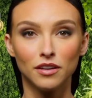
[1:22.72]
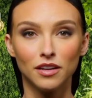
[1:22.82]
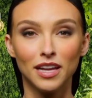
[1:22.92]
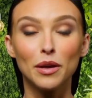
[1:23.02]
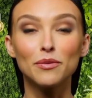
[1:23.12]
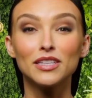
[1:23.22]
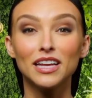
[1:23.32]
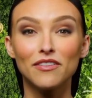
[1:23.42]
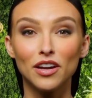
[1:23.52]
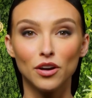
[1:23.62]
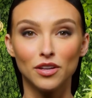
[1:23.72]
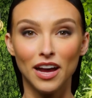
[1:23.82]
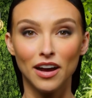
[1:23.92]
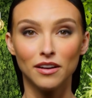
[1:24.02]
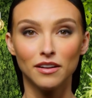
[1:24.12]
He was leaving her
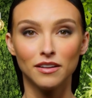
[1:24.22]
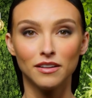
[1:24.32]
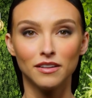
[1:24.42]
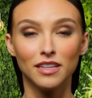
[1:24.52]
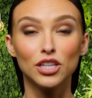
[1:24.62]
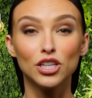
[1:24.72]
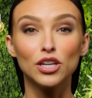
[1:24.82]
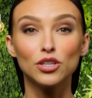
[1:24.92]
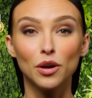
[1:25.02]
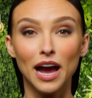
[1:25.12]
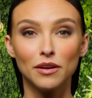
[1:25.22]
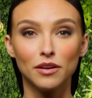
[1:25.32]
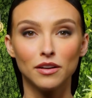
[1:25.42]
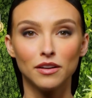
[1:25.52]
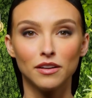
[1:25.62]
there, that she could
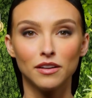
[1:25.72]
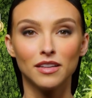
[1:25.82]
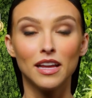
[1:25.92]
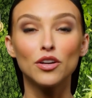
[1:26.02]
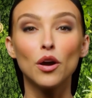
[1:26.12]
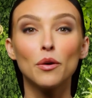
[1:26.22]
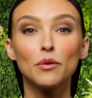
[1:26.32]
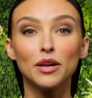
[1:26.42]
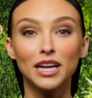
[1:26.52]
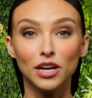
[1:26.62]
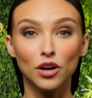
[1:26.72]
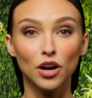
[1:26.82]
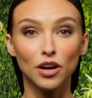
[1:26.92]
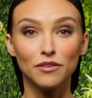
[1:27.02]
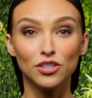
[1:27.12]
drown, that no one would hear
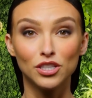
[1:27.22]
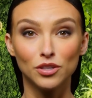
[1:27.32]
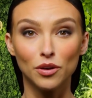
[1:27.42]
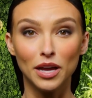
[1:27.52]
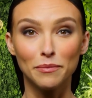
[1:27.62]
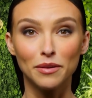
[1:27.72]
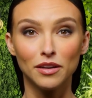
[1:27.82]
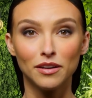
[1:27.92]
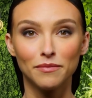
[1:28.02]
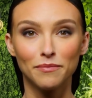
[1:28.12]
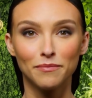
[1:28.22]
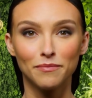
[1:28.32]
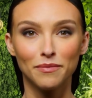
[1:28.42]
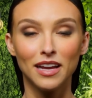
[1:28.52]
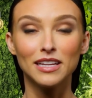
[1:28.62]
her if she screamed.
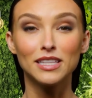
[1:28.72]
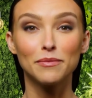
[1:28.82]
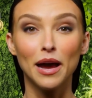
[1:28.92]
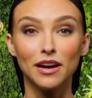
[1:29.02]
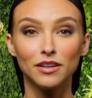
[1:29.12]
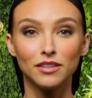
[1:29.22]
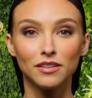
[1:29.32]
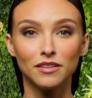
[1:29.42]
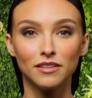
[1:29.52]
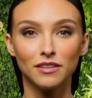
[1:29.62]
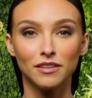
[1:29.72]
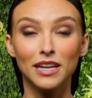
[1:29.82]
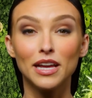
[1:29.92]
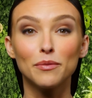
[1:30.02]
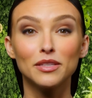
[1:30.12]
And he smiled,
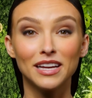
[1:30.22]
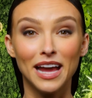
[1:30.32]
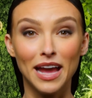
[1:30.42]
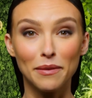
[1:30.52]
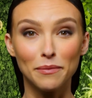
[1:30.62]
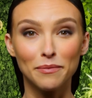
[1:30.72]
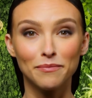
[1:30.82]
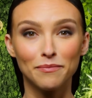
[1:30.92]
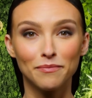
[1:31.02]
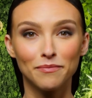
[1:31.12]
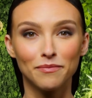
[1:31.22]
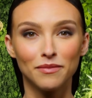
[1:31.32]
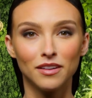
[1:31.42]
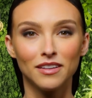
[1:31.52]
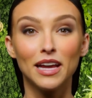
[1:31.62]
like it was a game.
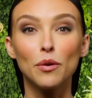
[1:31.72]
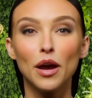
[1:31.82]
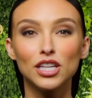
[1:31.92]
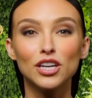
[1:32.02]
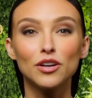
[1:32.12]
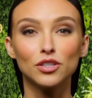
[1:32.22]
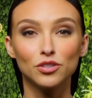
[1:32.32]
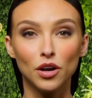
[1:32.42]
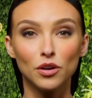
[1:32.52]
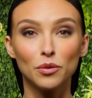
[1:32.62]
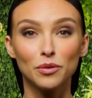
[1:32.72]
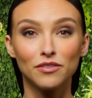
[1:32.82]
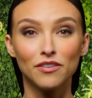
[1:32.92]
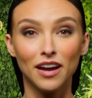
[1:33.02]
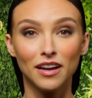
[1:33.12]
Like watching her struggle was
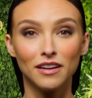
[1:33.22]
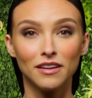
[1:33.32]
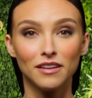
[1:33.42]
fun.